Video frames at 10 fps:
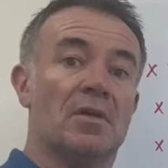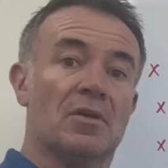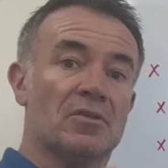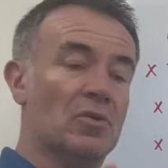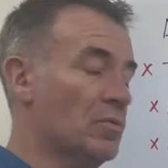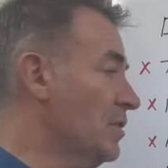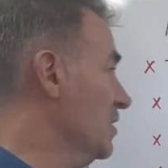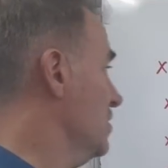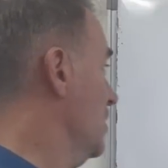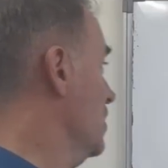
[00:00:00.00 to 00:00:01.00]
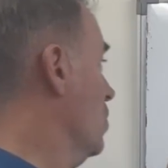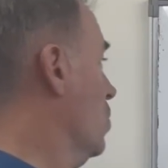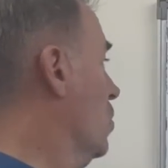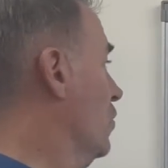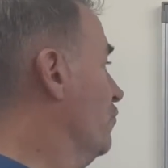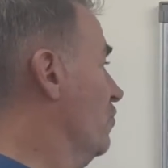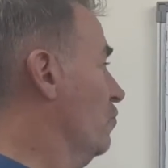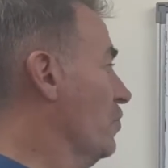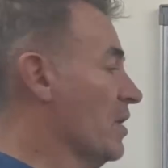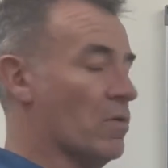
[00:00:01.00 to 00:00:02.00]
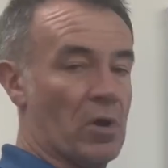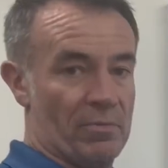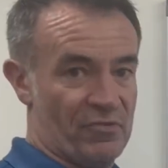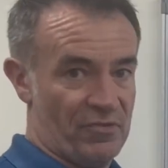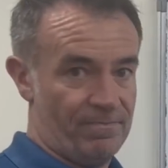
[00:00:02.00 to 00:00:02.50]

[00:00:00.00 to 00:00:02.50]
So next thing was rear arms.